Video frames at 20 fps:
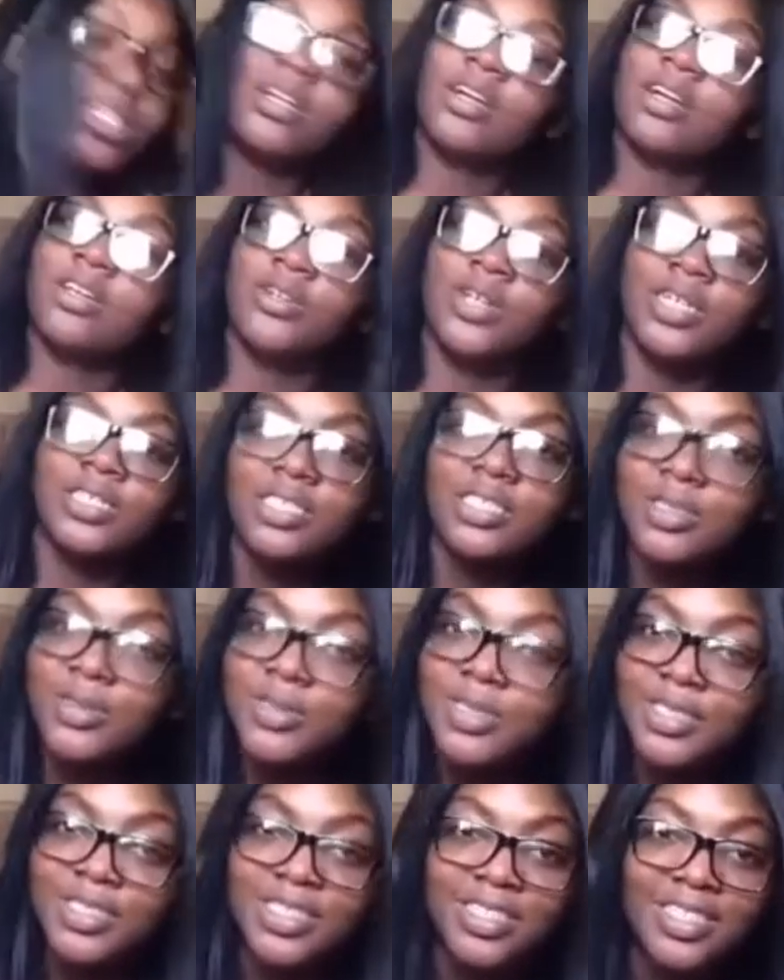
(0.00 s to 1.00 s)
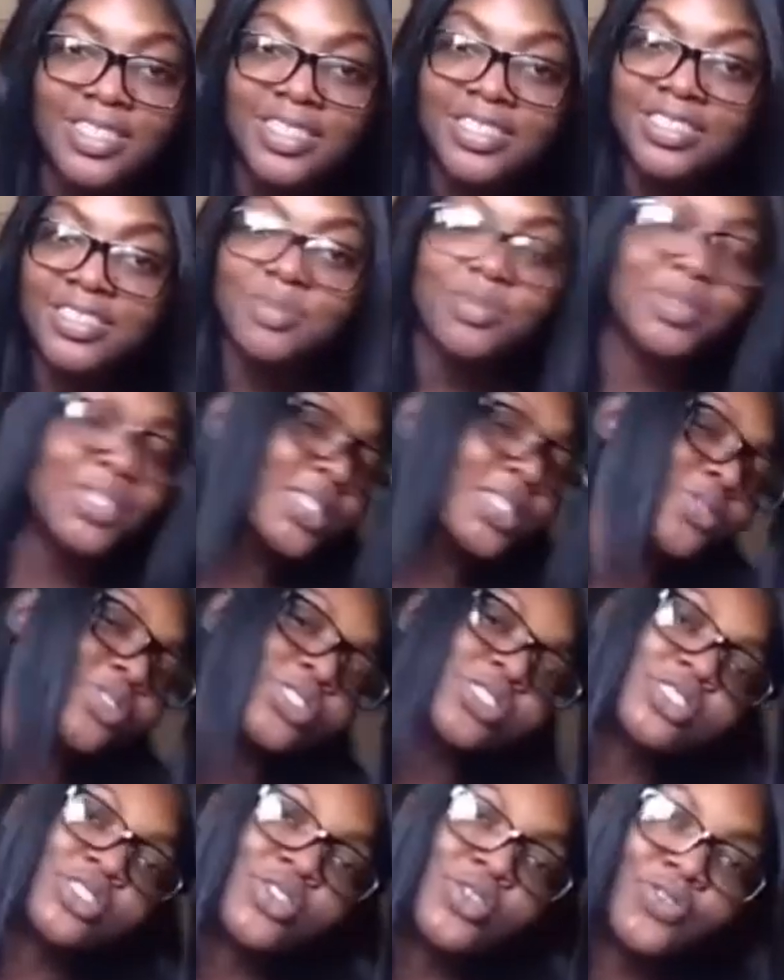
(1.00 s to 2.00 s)
I know I said it was gonna cuss, but it was
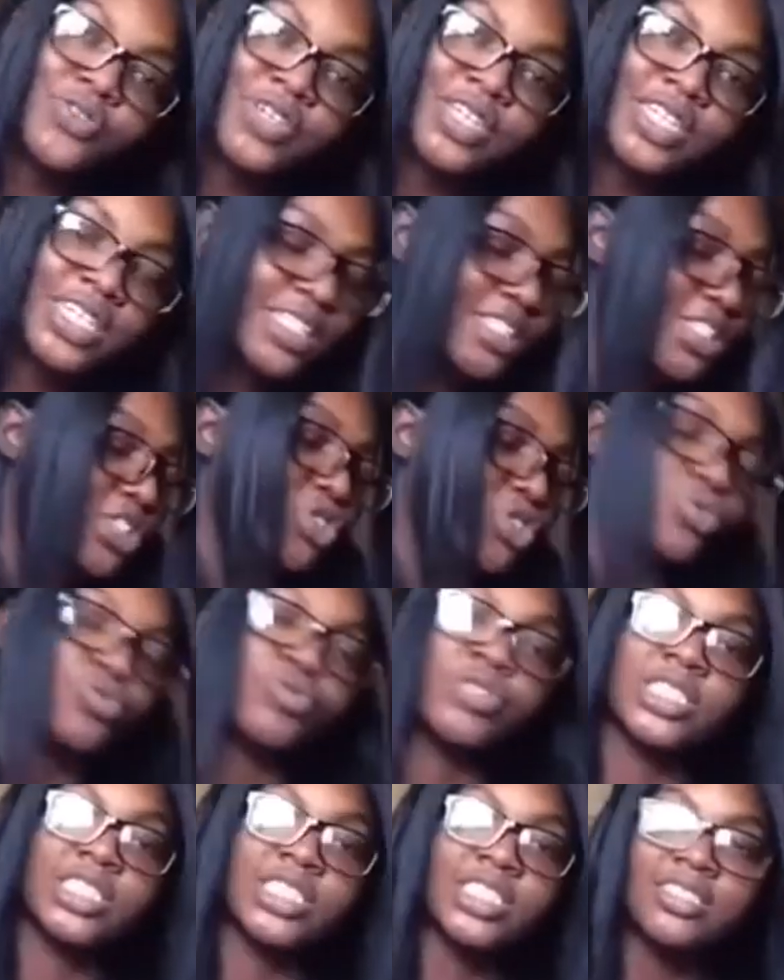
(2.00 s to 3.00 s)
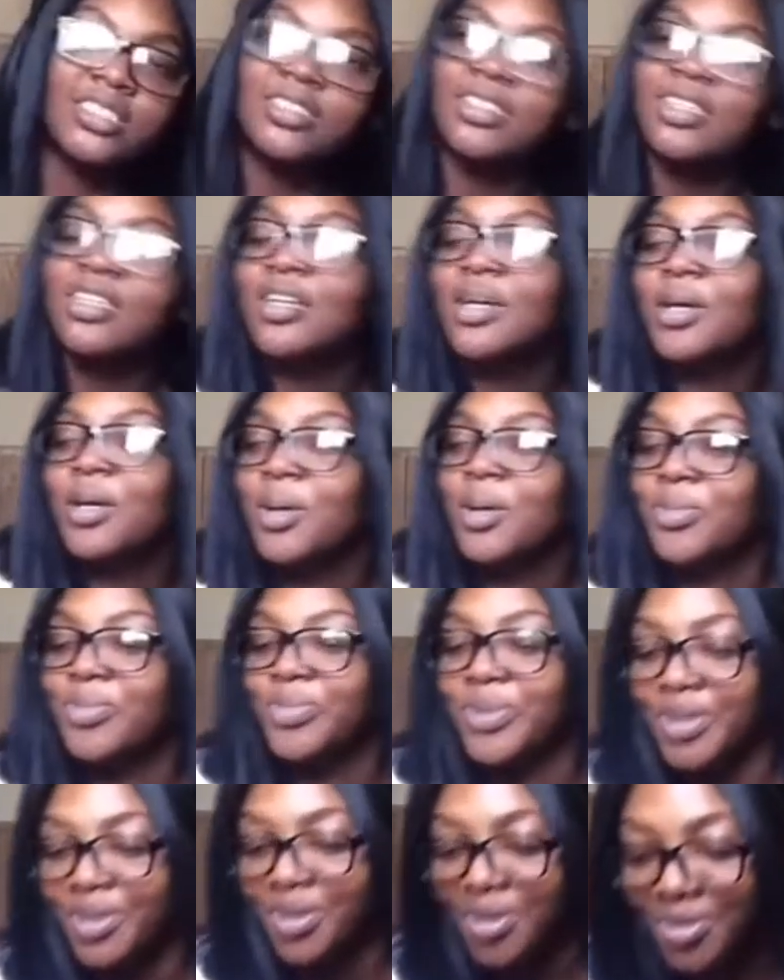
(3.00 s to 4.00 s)
just so funny just reading it.
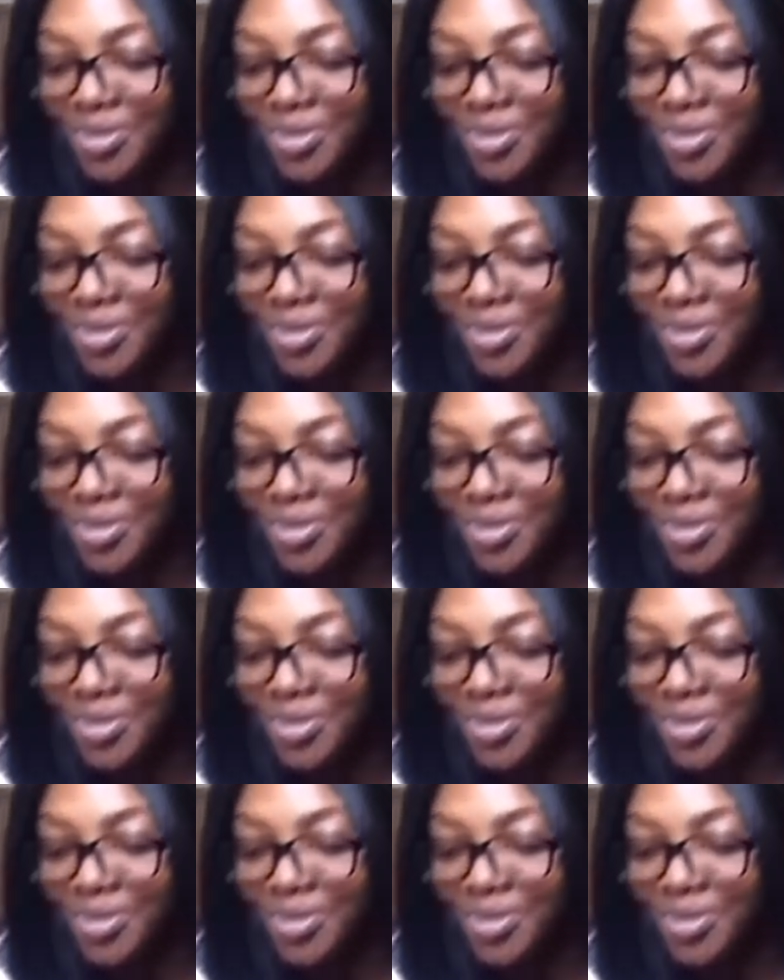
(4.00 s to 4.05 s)
But